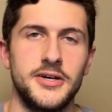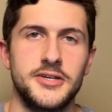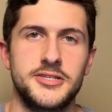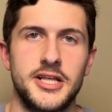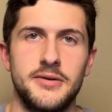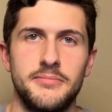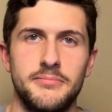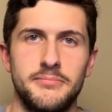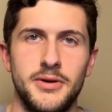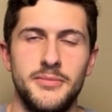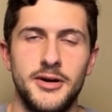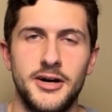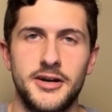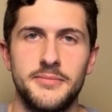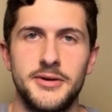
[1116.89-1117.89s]
so that
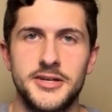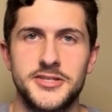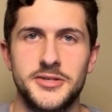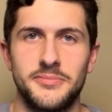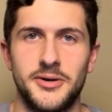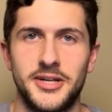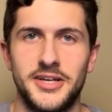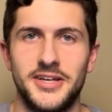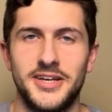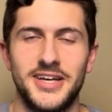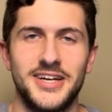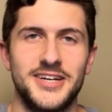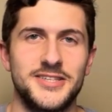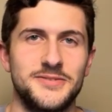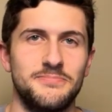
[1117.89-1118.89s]
maybe I can make some money
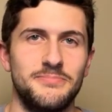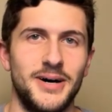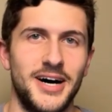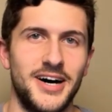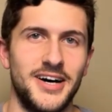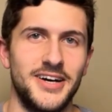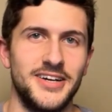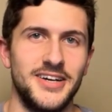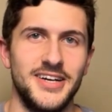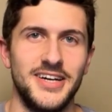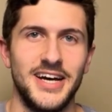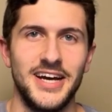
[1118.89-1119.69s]
and buy a